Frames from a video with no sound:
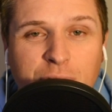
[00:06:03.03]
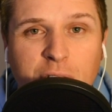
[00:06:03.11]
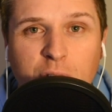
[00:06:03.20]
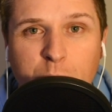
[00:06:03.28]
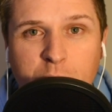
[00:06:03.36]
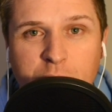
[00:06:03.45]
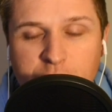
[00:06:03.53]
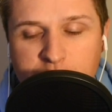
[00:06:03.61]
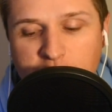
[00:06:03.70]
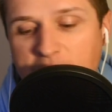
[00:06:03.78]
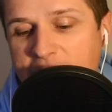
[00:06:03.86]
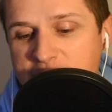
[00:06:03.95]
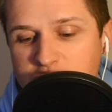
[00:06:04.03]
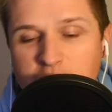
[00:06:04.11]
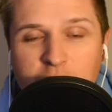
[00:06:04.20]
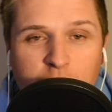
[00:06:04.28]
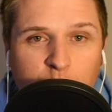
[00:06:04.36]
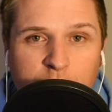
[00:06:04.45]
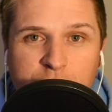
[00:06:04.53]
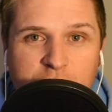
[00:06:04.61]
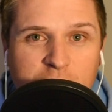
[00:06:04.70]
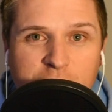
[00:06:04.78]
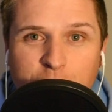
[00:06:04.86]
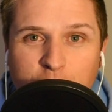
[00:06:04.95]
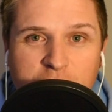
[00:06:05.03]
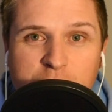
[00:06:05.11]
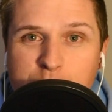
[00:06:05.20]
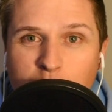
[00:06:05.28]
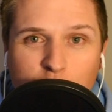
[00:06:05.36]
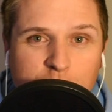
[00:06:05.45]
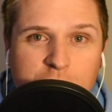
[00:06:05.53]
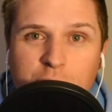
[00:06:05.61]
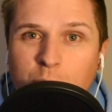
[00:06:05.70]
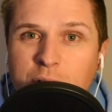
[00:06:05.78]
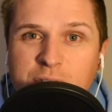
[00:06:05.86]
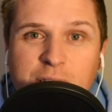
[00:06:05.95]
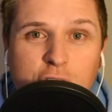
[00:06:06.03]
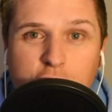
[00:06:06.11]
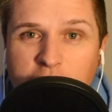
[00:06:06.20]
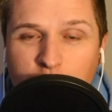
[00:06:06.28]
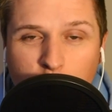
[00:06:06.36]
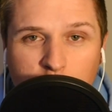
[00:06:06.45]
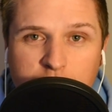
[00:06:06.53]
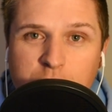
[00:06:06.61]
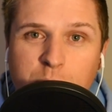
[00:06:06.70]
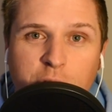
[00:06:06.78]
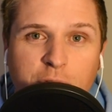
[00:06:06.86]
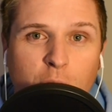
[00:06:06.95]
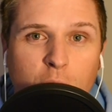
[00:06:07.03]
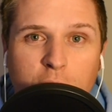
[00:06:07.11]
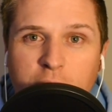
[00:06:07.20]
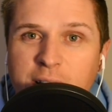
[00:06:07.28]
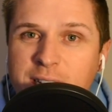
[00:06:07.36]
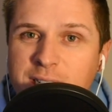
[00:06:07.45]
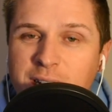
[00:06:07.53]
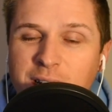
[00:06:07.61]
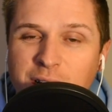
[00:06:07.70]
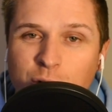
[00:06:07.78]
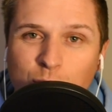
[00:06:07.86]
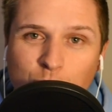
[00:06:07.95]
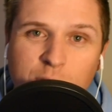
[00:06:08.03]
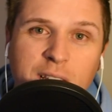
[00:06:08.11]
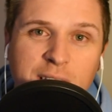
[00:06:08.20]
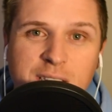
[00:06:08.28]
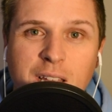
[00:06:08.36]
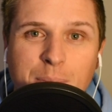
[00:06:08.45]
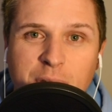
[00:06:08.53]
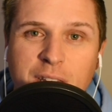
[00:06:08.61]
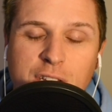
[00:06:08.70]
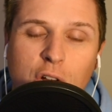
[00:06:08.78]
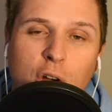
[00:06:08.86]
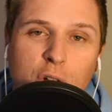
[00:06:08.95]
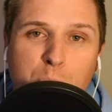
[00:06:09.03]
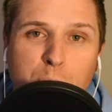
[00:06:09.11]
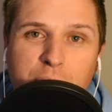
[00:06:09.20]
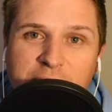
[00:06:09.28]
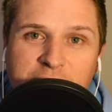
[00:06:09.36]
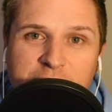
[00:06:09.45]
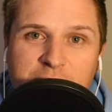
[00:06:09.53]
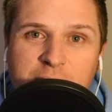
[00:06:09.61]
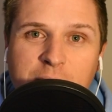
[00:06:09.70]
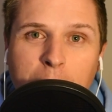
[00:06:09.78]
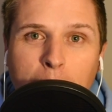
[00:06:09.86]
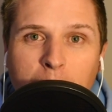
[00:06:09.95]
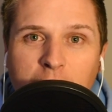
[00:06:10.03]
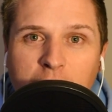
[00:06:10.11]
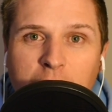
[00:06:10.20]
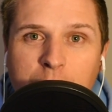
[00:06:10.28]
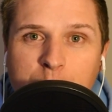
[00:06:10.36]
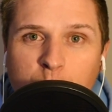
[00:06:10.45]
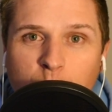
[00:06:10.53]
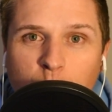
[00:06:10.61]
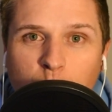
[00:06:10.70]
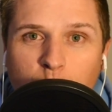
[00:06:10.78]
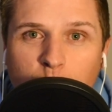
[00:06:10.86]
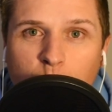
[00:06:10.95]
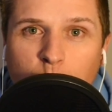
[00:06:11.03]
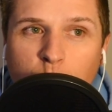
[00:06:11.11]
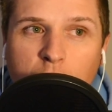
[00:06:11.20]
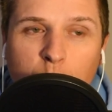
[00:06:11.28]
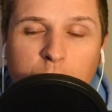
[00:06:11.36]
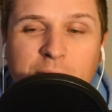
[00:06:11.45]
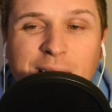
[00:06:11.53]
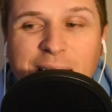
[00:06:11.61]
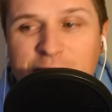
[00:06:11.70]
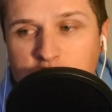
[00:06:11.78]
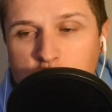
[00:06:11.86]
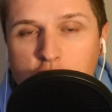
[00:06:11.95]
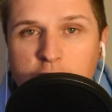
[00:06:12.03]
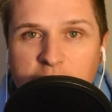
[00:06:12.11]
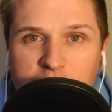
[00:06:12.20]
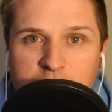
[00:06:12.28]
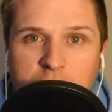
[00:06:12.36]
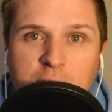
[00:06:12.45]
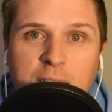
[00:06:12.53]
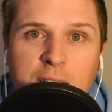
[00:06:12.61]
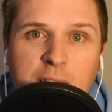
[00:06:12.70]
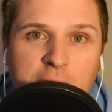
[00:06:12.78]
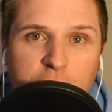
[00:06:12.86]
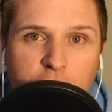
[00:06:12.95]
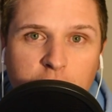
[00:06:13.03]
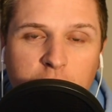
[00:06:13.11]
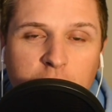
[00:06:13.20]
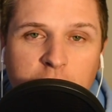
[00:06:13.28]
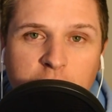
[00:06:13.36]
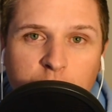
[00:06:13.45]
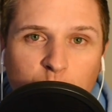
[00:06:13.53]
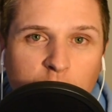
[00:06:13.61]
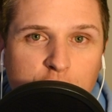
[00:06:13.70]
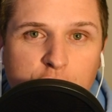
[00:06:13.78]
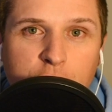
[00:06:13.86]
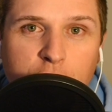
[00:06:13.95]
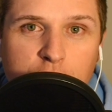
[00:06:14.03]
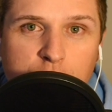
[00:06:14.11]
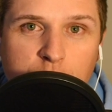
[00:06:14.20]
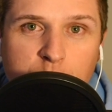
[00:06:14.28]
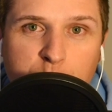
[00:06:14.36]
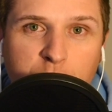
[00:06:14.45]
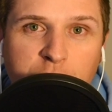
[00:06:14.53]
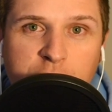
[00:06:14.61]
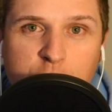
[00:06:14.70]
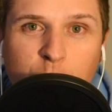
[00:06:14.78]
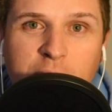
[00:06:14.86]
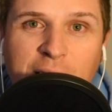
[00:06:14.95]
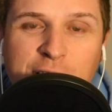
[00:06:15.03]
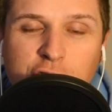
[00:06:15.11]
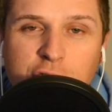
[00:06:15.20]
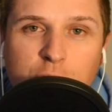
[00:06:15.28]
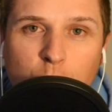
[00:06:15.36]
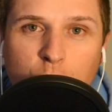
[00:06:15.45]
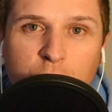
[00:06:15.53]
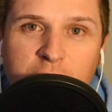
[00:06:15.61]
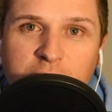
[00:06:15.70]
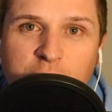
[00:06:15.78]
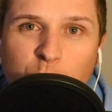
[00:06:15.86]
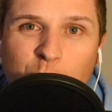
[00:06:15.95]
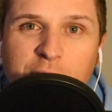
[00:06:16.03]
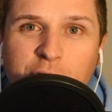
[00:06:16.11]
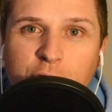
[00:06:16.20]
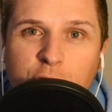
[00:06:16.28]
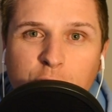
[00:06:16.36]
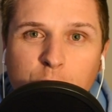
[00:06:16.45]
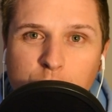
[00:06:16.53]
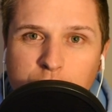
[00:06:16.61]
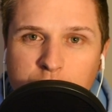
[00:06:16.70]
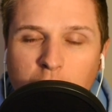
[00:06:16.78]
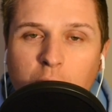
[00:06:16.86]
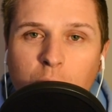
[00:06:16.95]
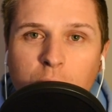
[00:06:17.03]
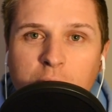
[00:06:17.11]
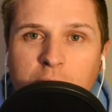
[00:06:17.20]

a little bit of a flash. We've seen Raheem Mostert. We've seen Jeff Wilson before. It's really something that's hard to predict. And while we'd like to chase the leader in rushing yards from the previous week, I just don't think that we can do so